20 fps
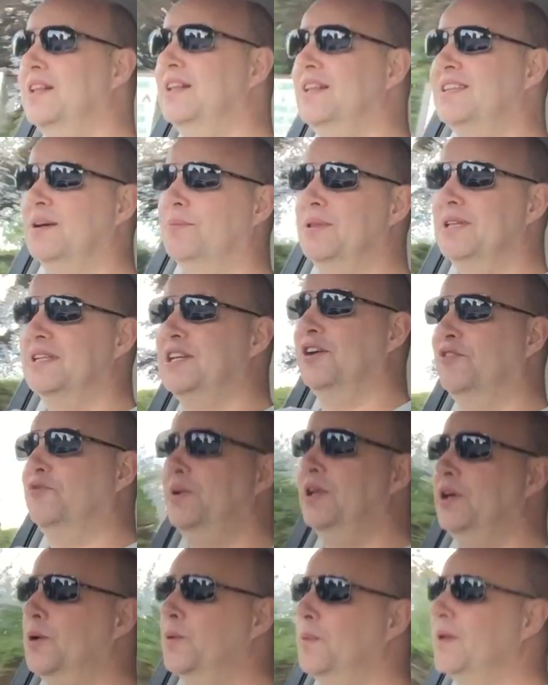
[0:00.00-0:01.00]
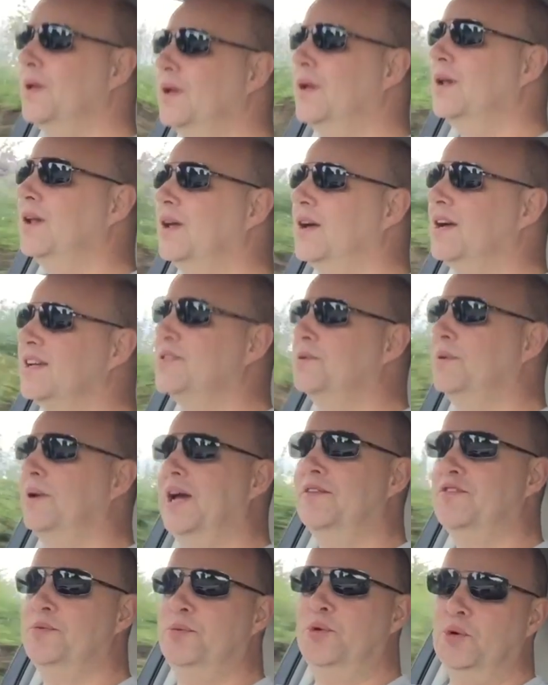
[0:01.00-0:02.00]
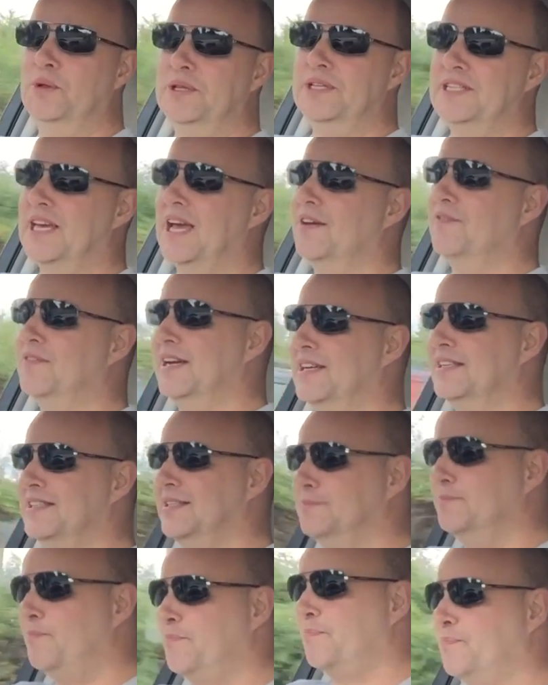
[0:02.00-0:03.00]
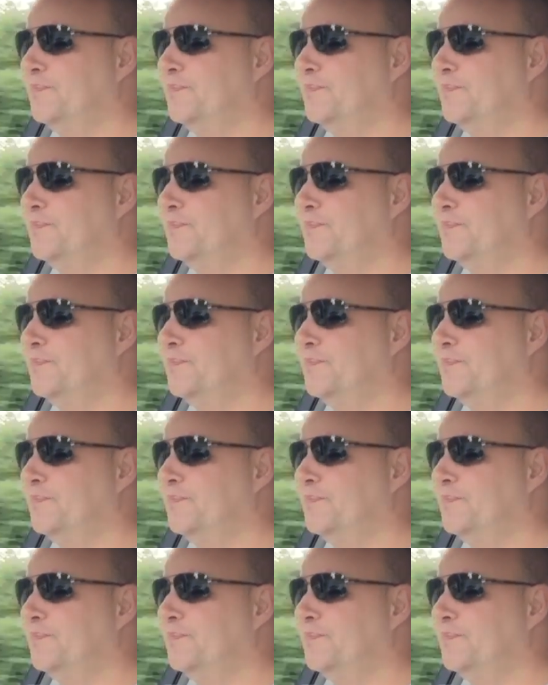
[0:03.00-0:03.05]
some of the stuff we do, so I have to put all these caveats in.